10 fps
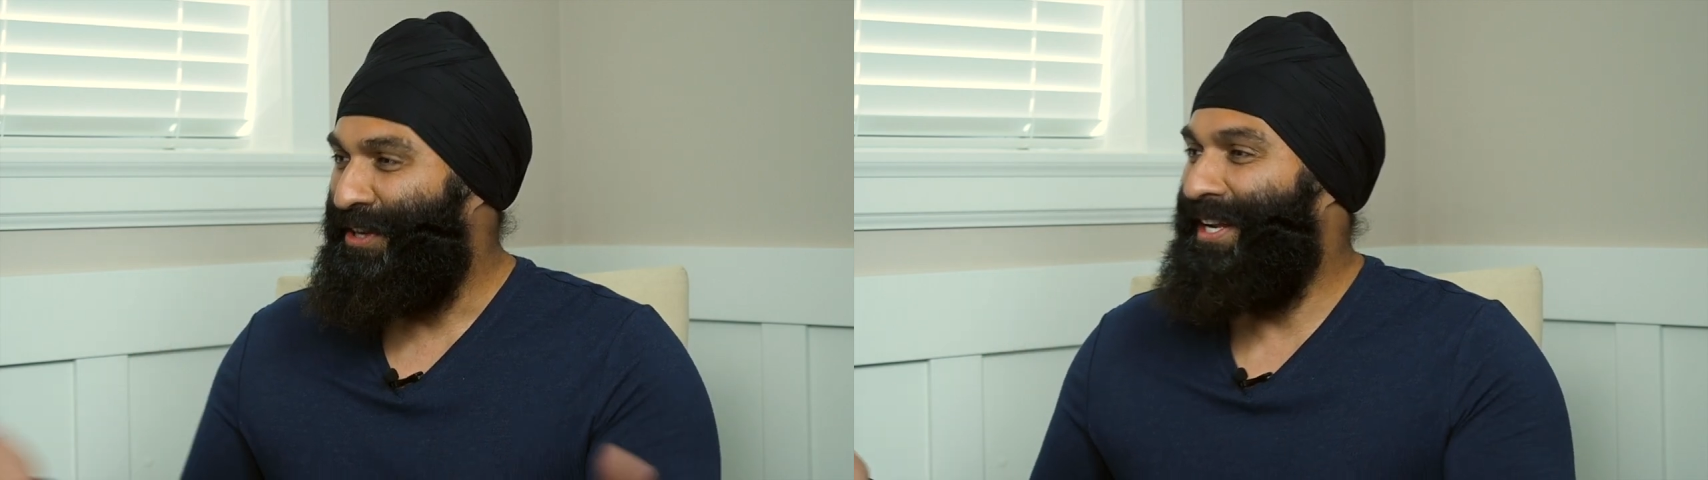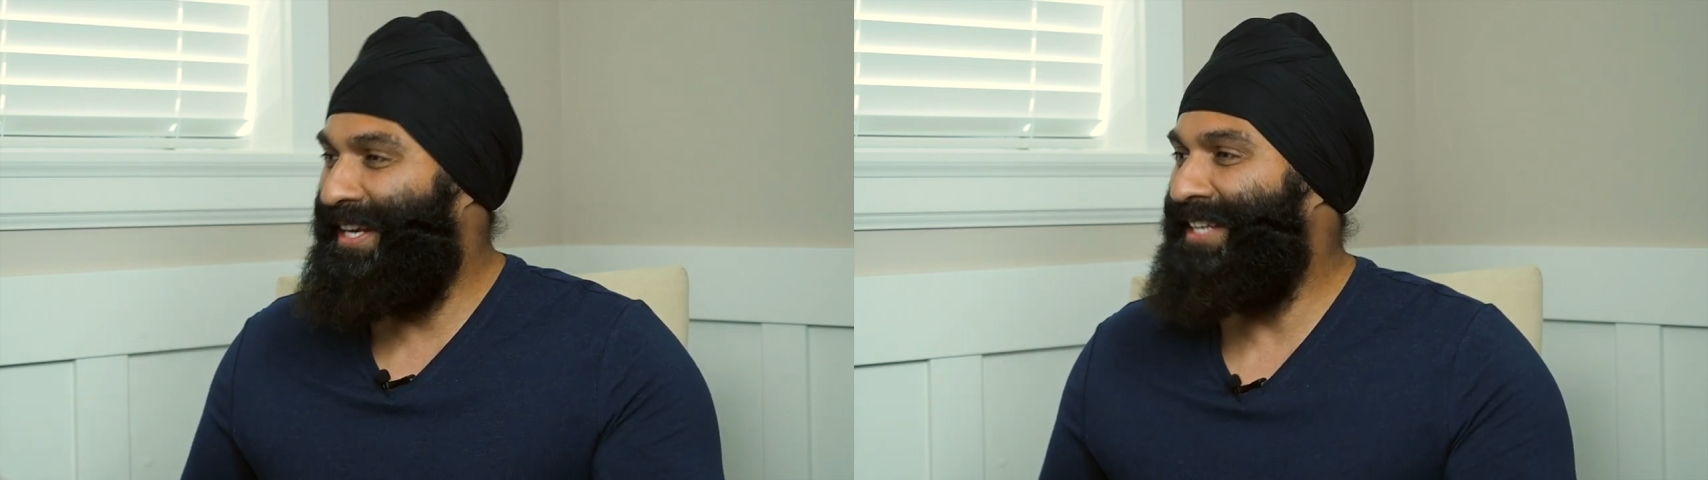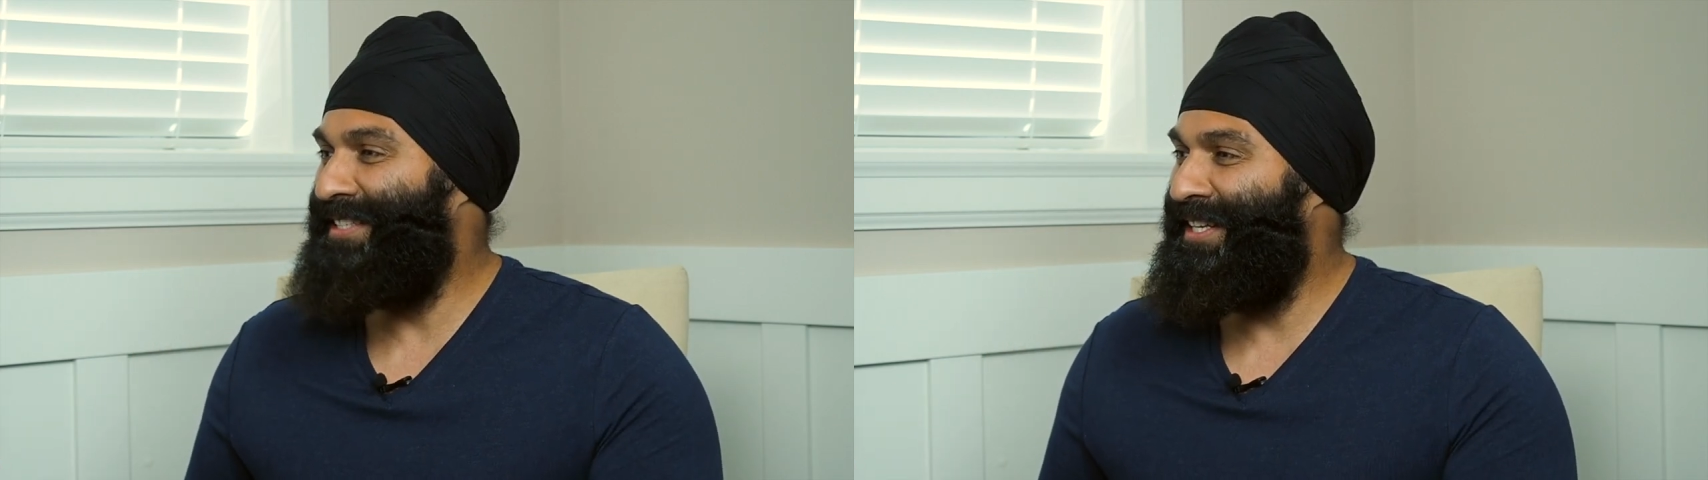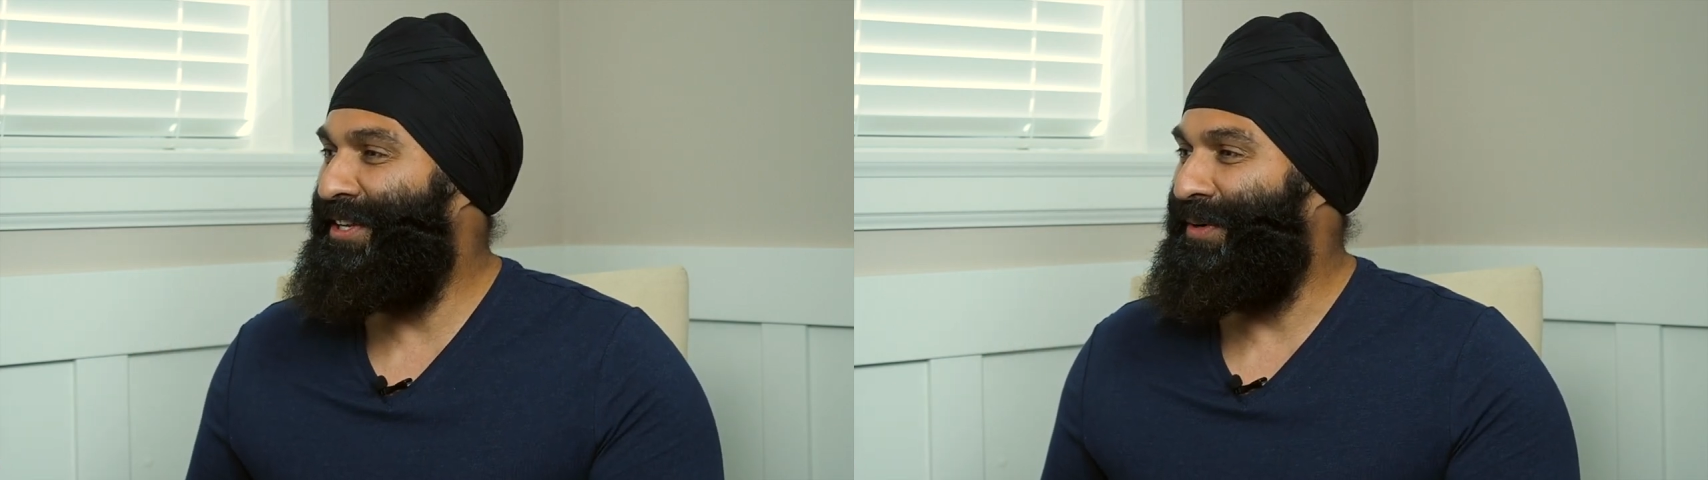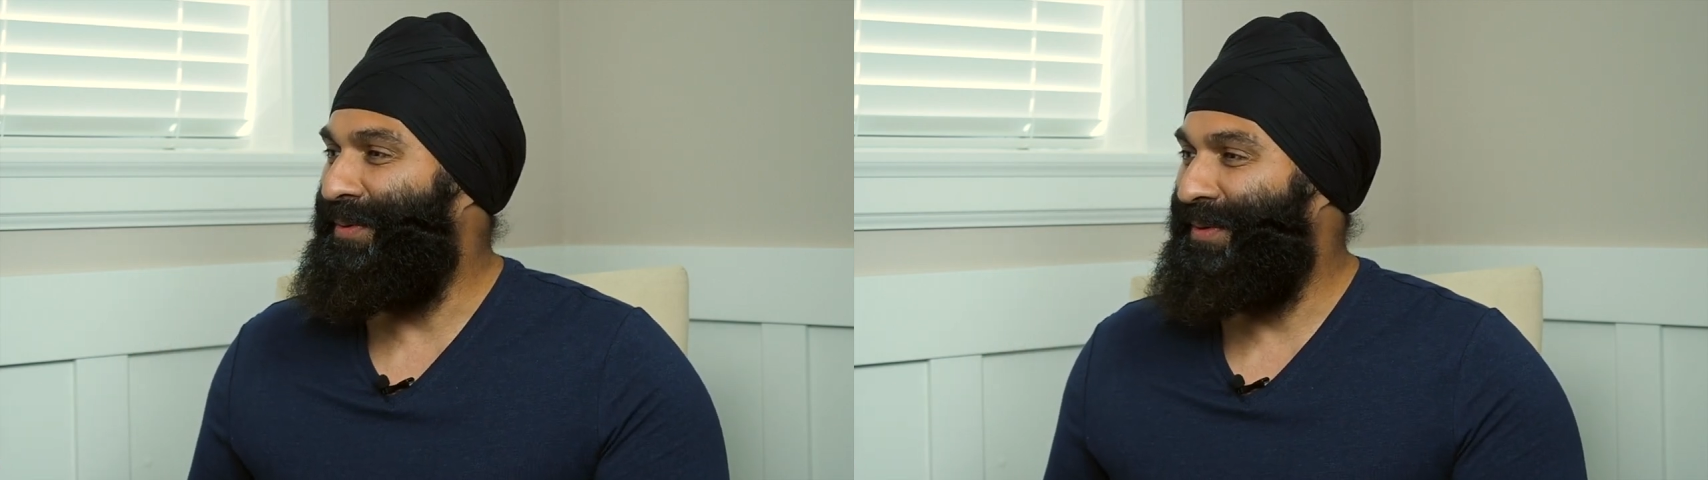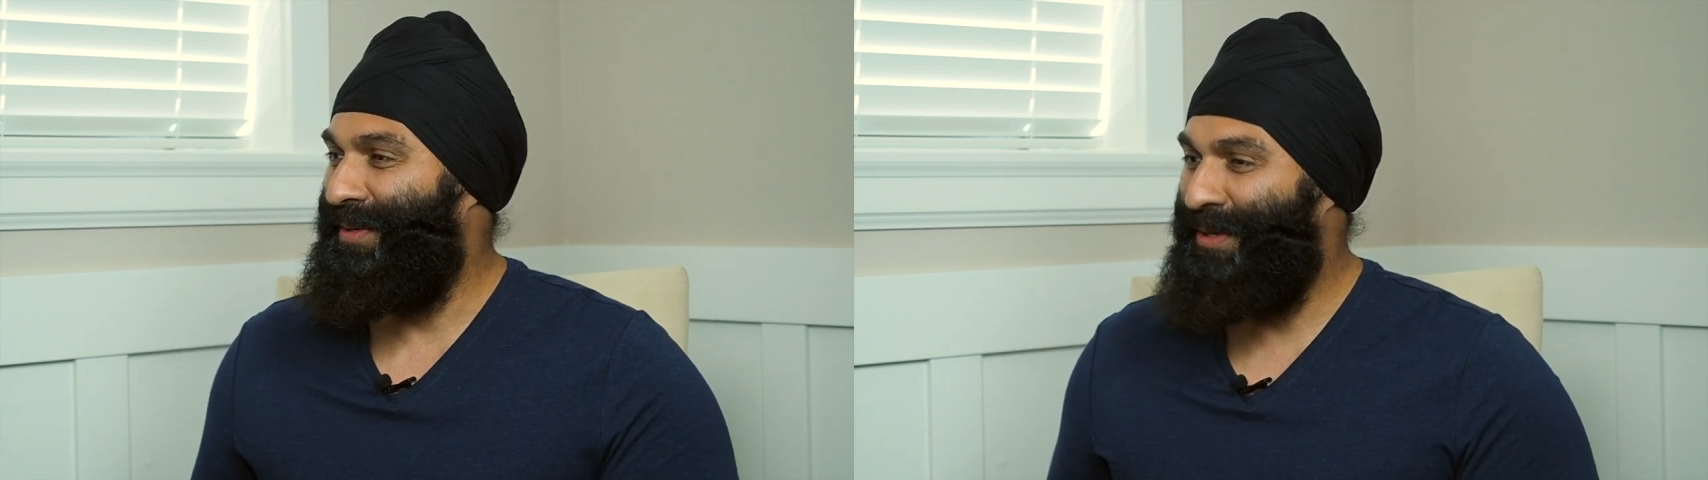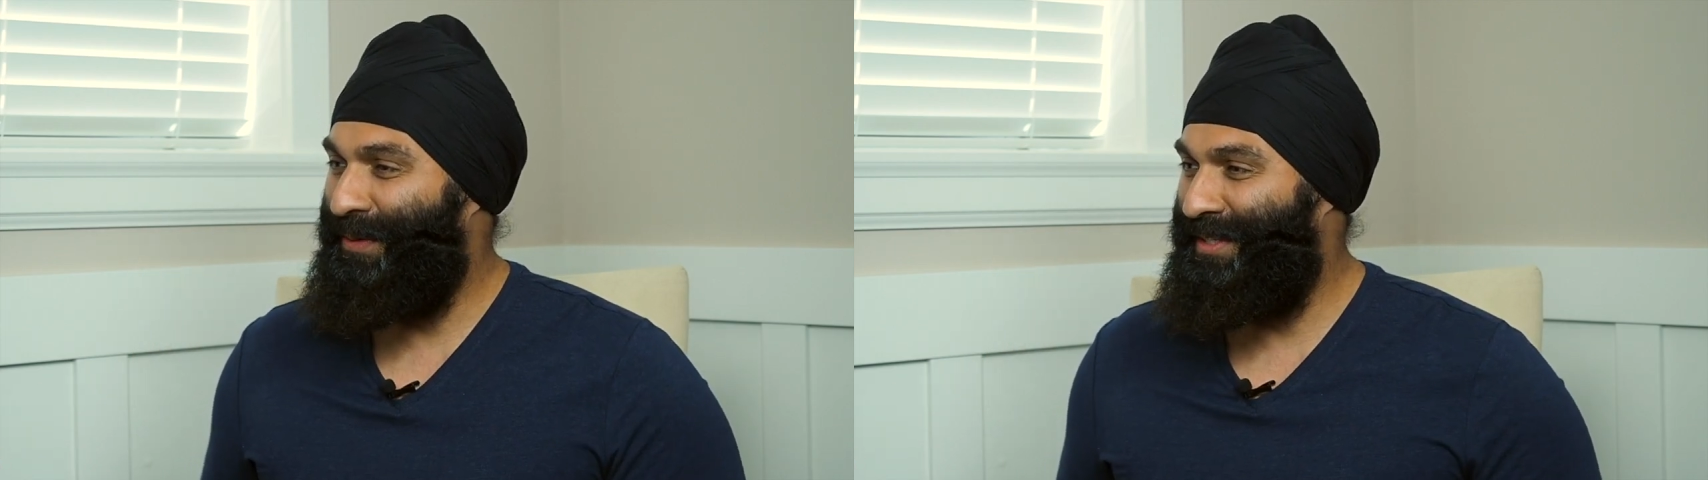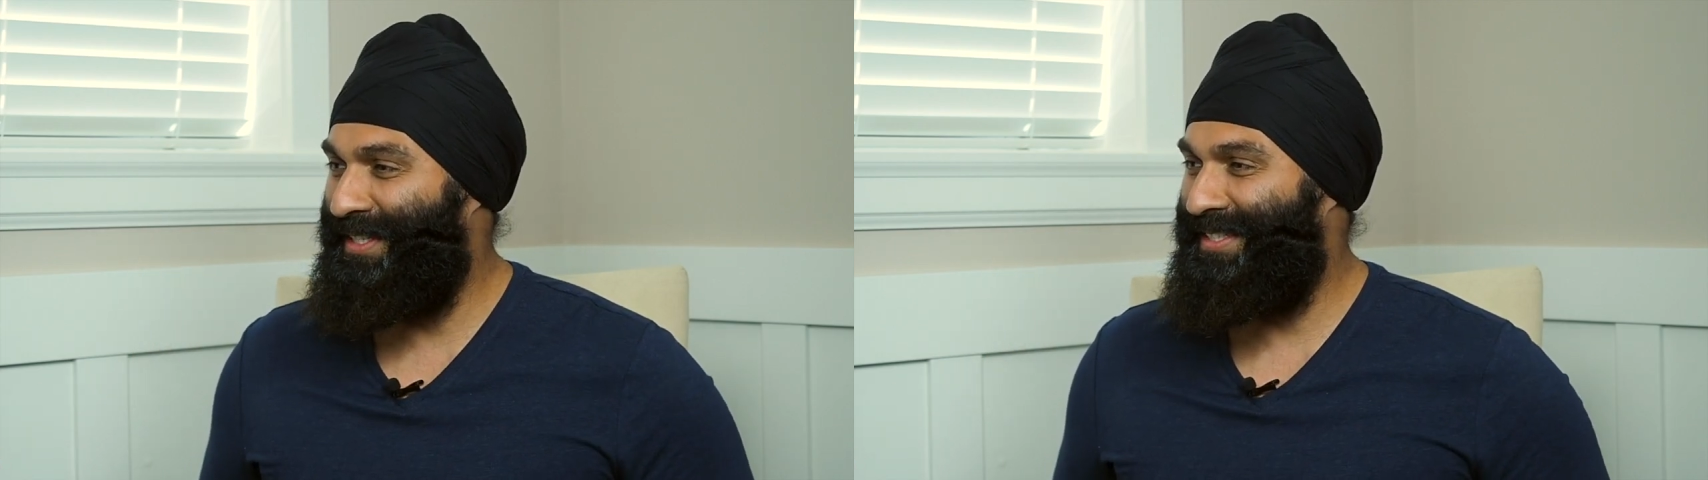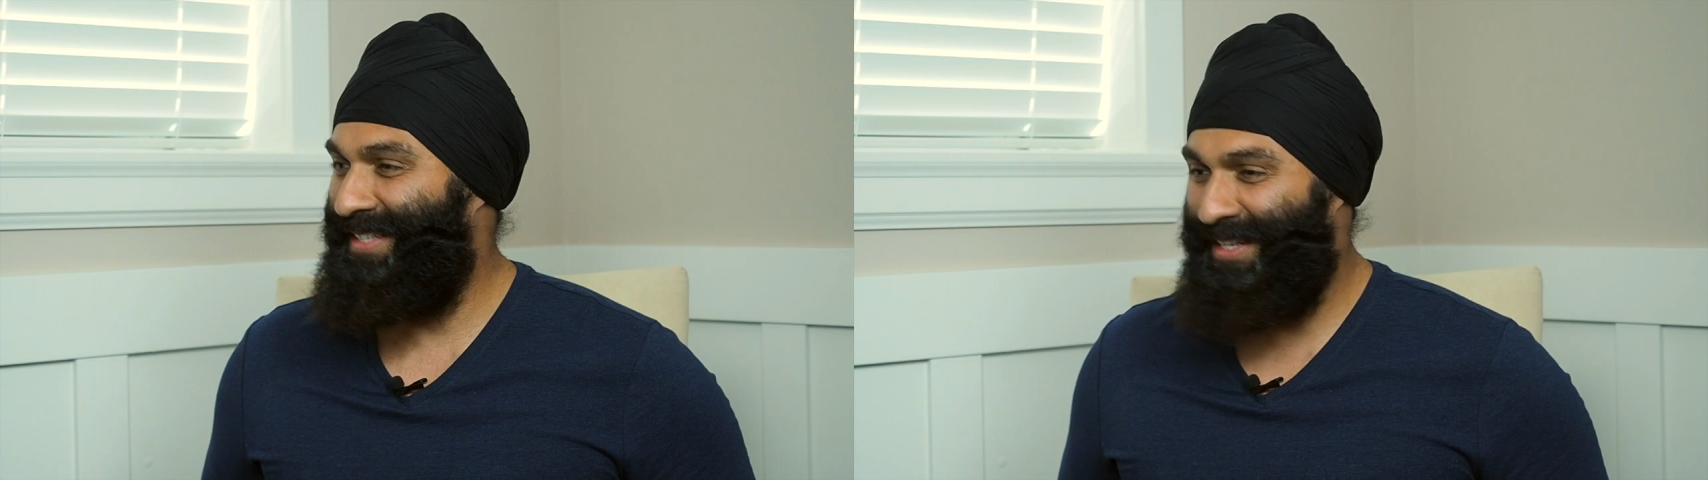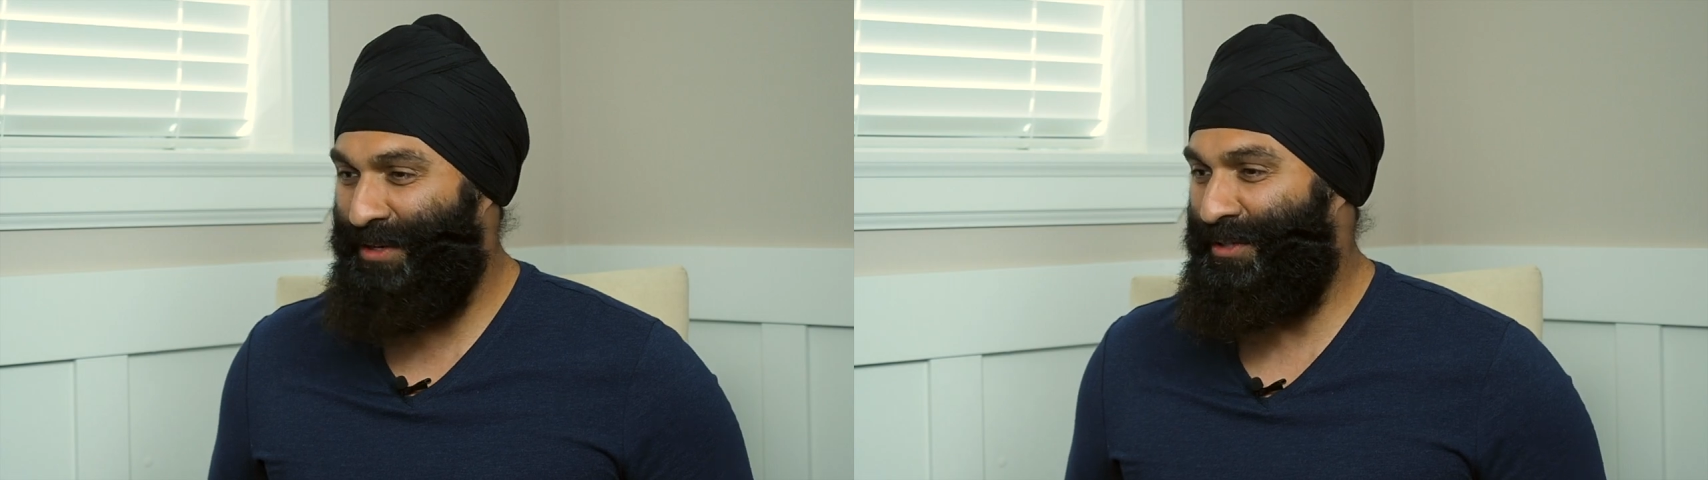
It is in you. You